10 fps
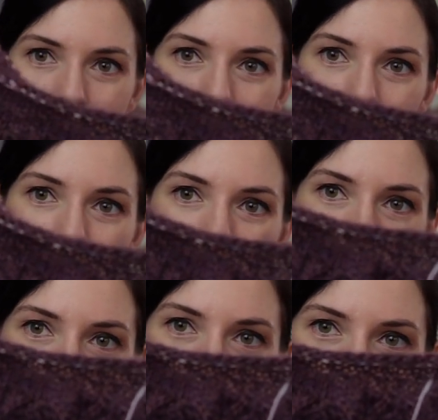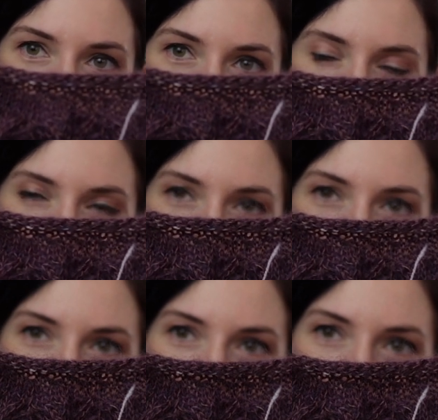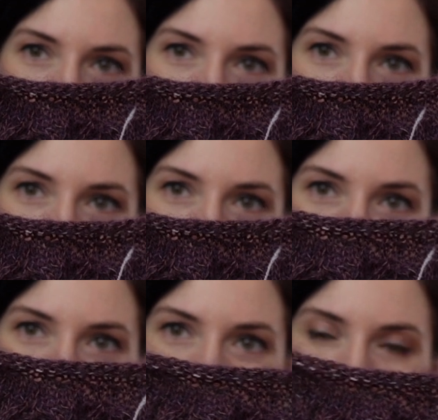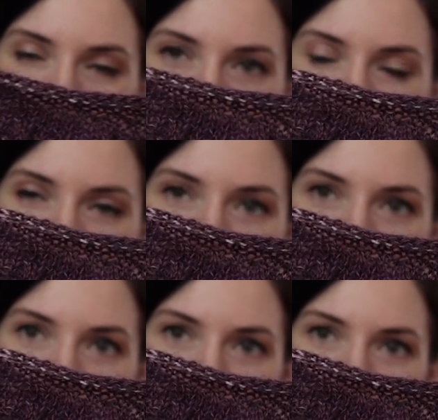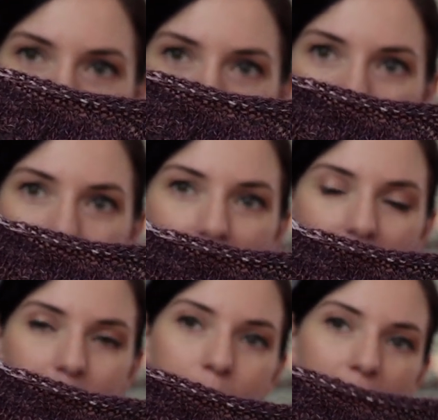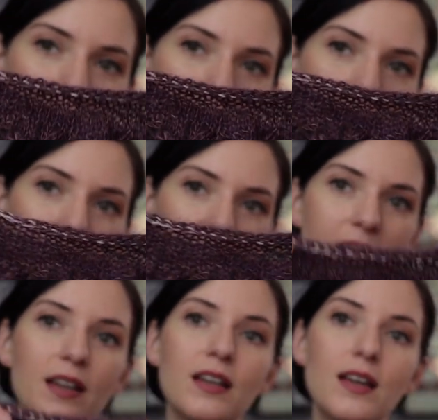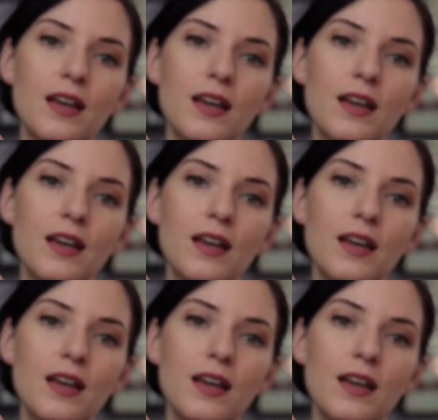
on, and then knit the yoke, and then you knit the neckband ribbing